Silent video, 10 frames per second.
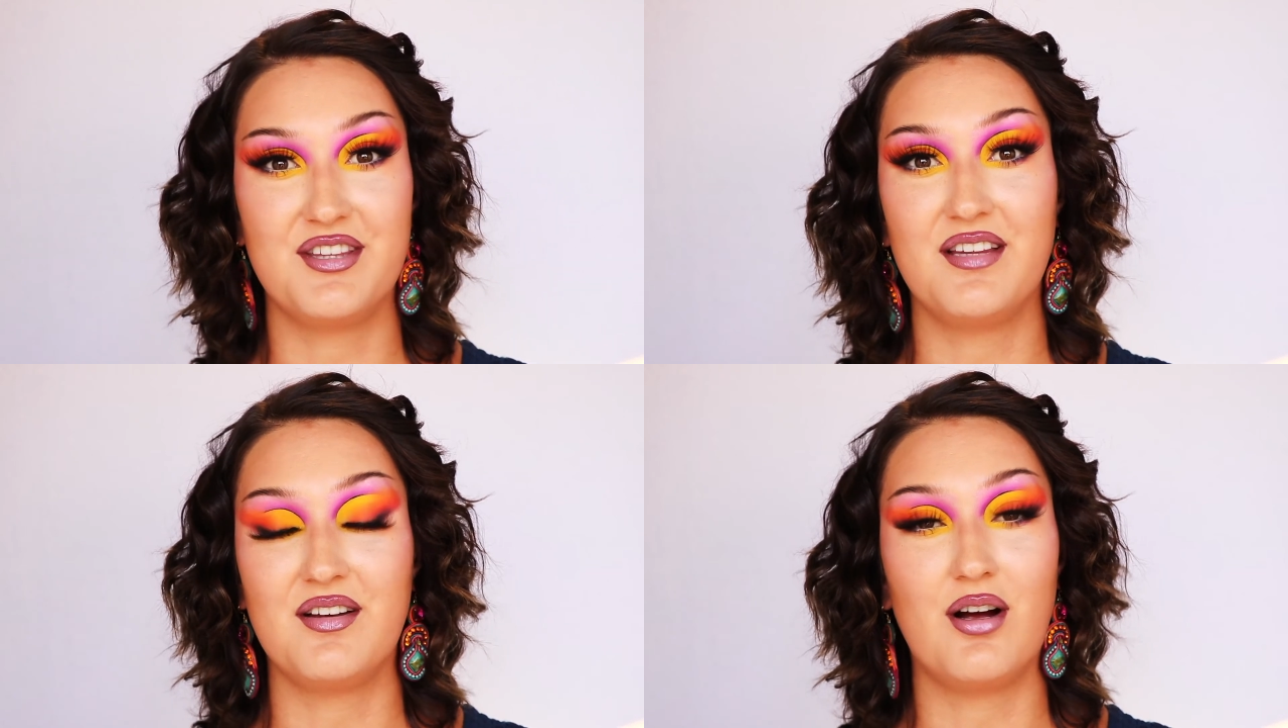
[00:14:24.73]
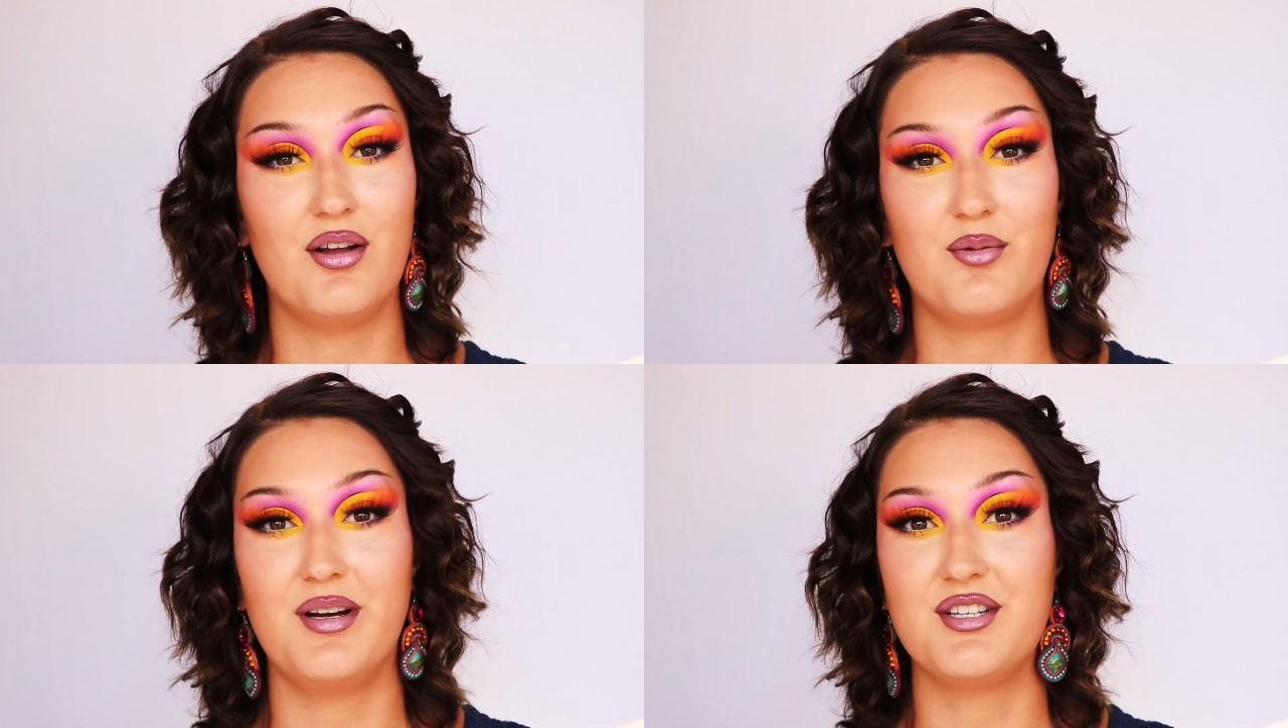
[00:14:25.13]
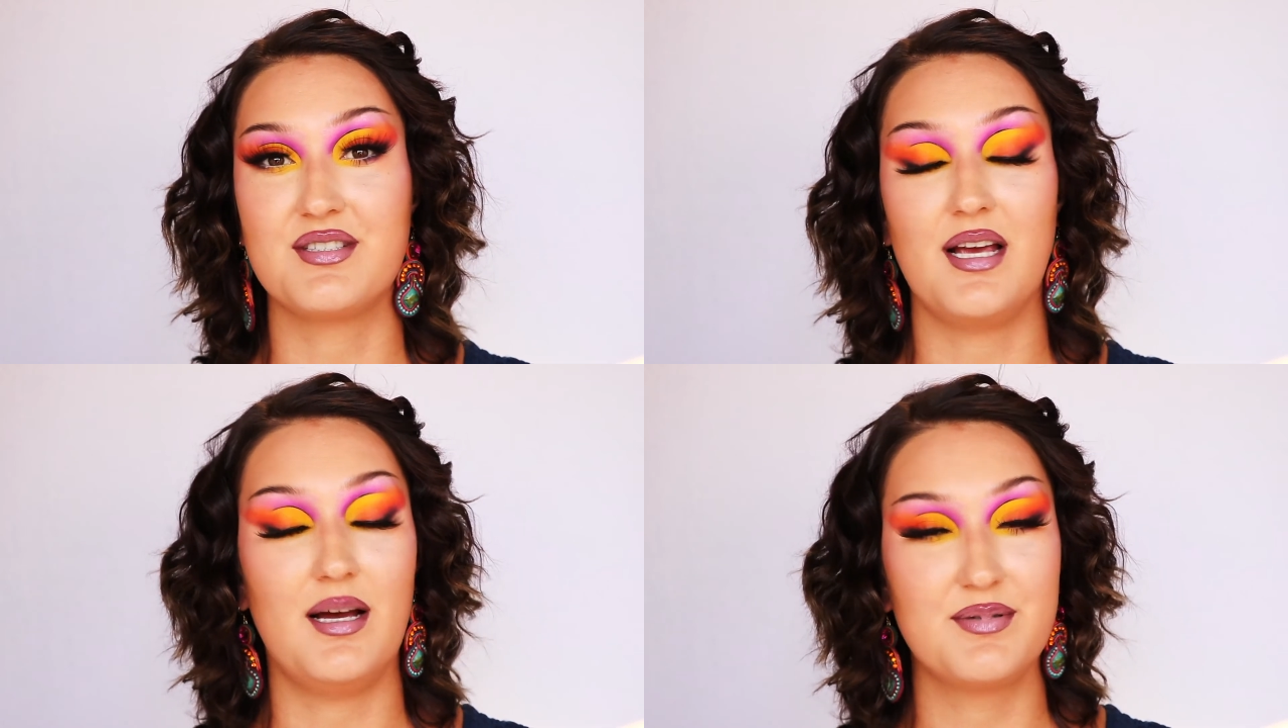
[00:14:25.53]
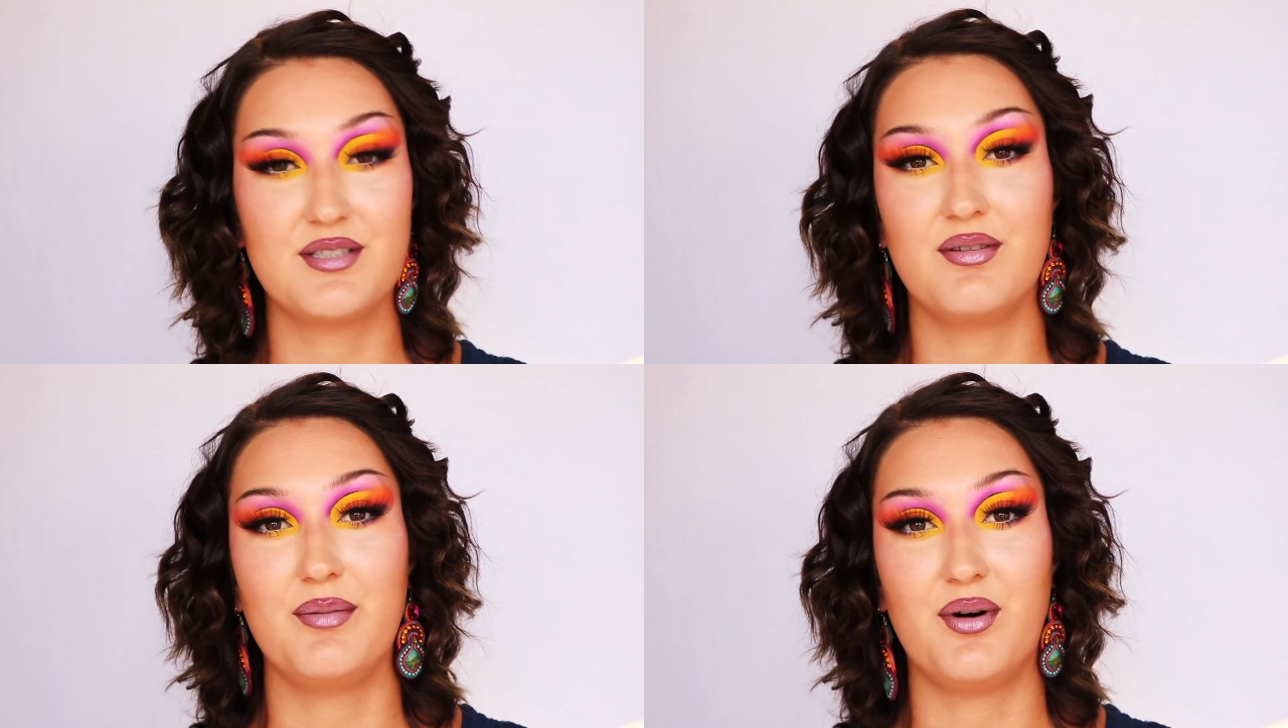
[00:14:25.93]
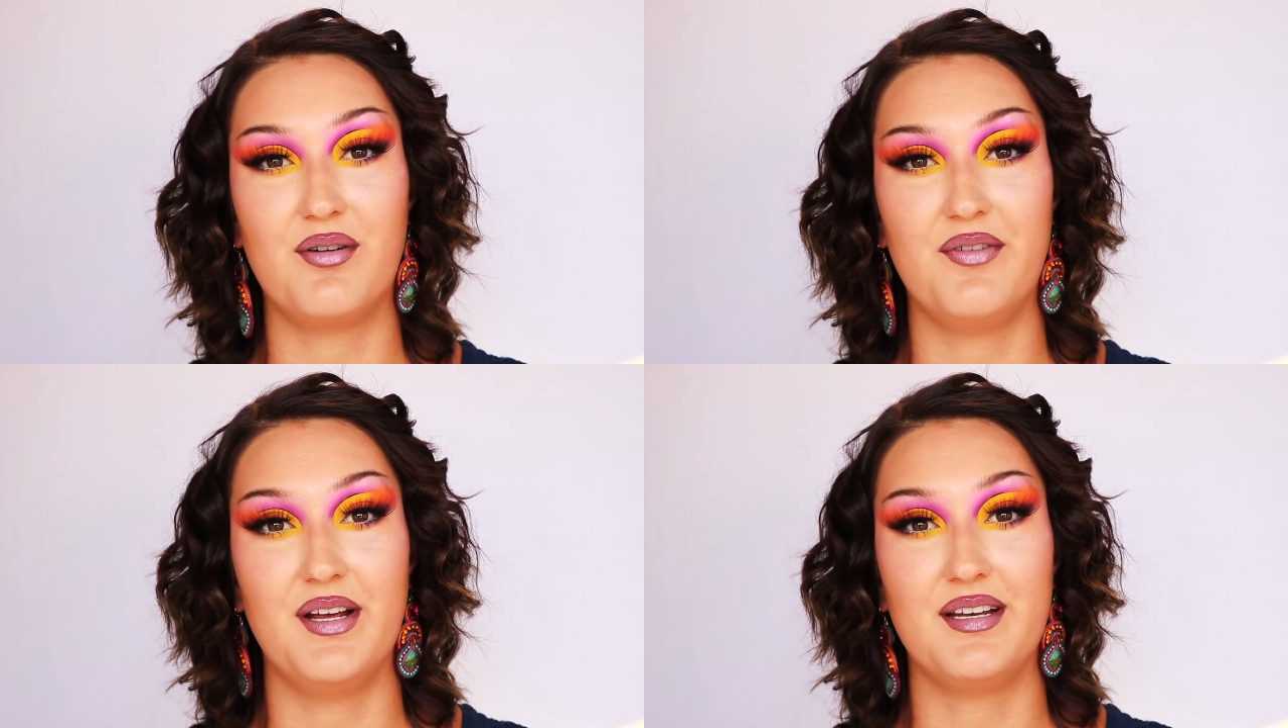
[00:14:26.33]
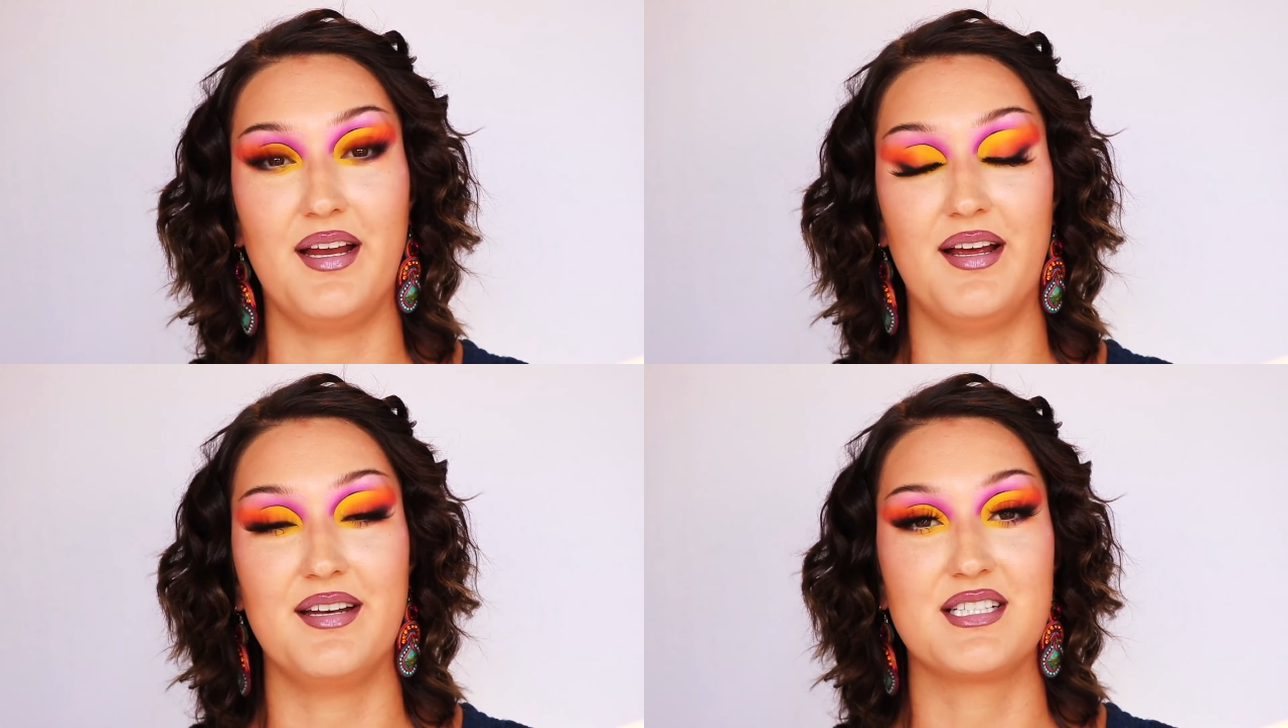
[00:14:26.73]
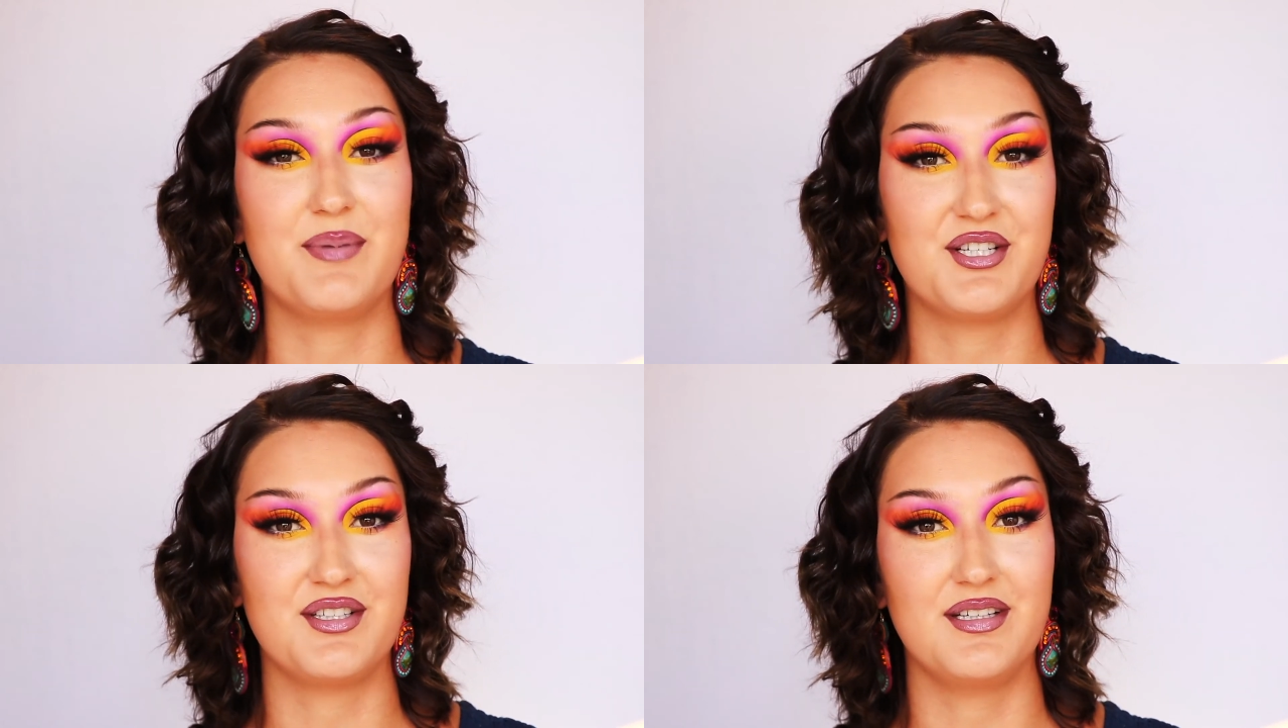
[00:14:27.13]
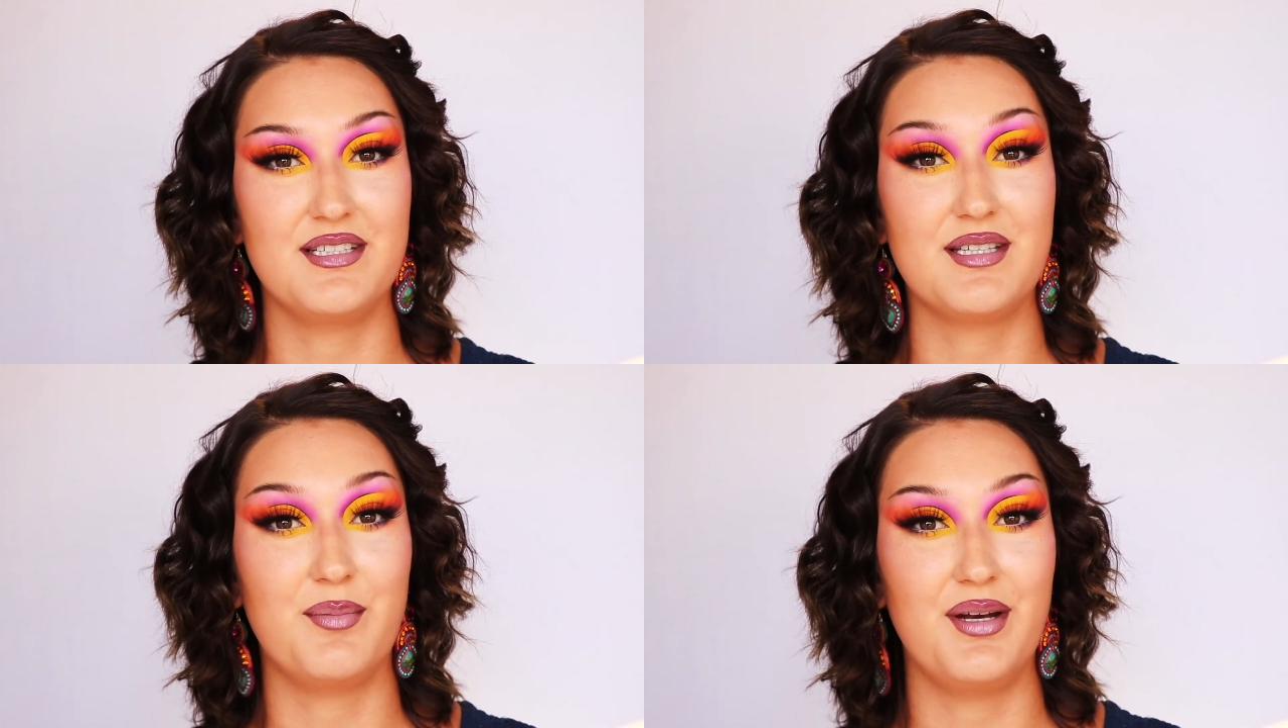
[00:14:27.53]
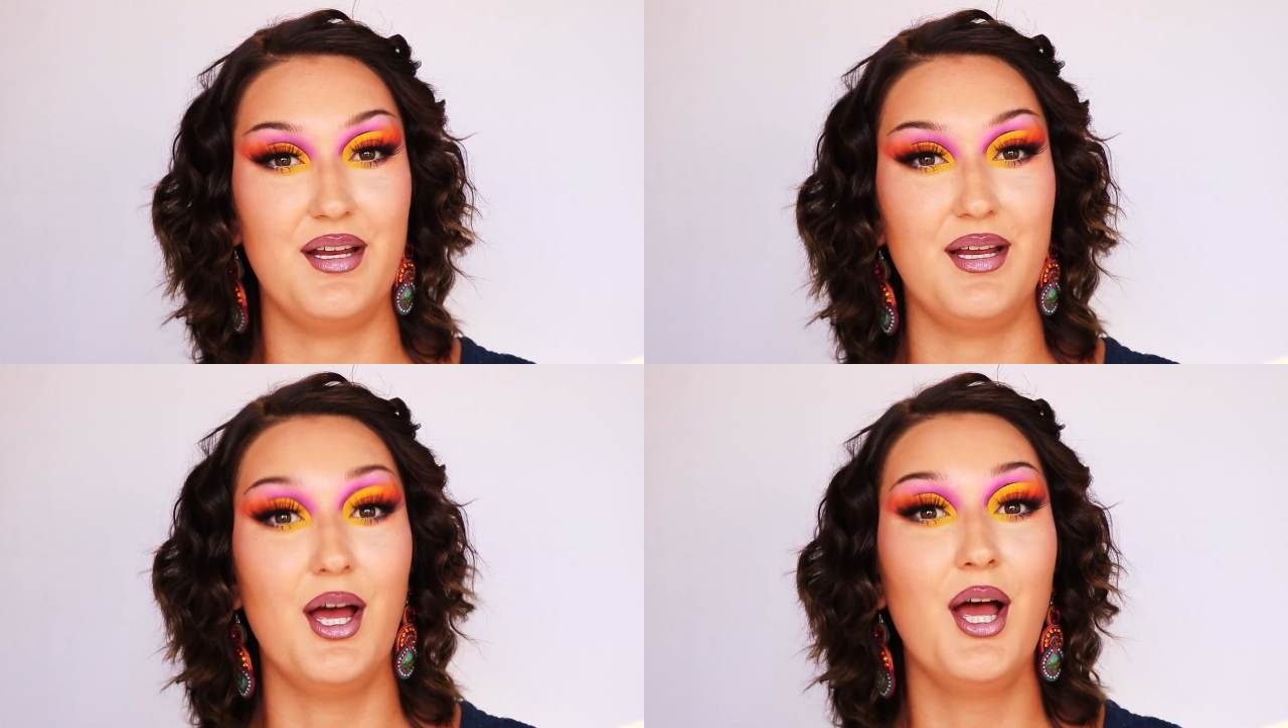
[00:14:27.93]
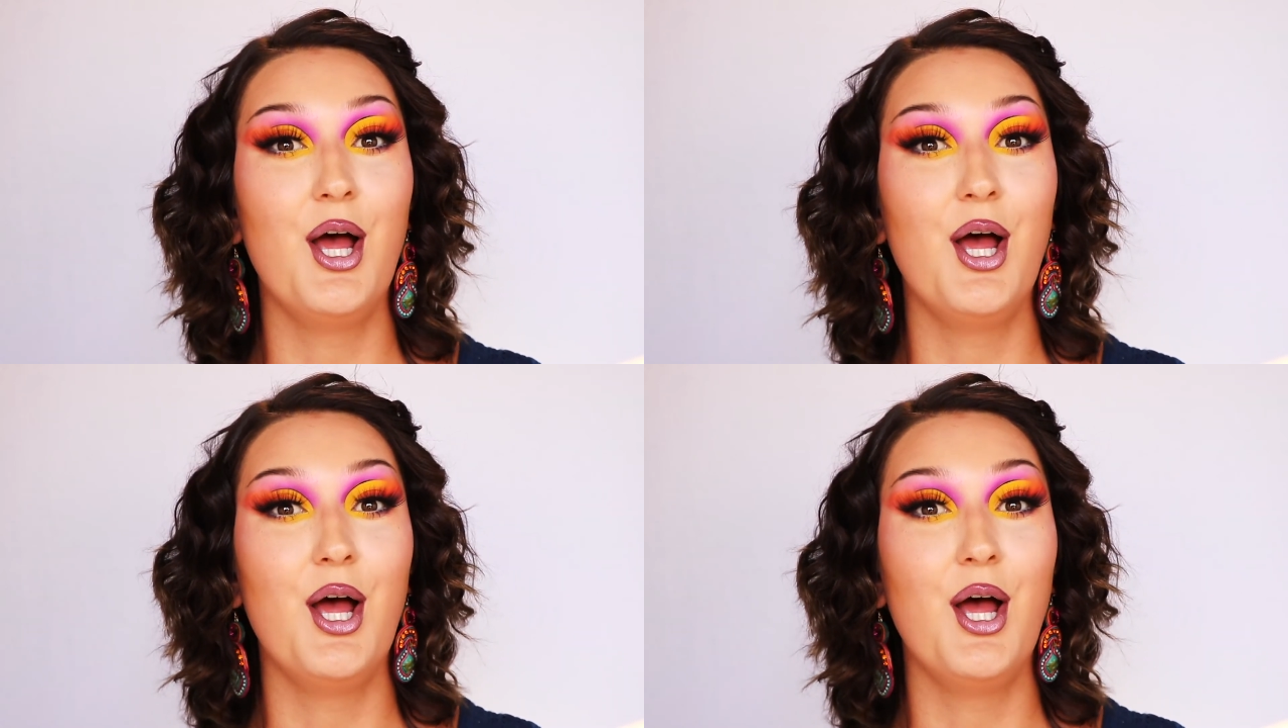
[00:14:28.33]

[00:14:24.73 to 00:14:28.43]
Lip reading: I think the color range is absolutely perfect, and especially somebody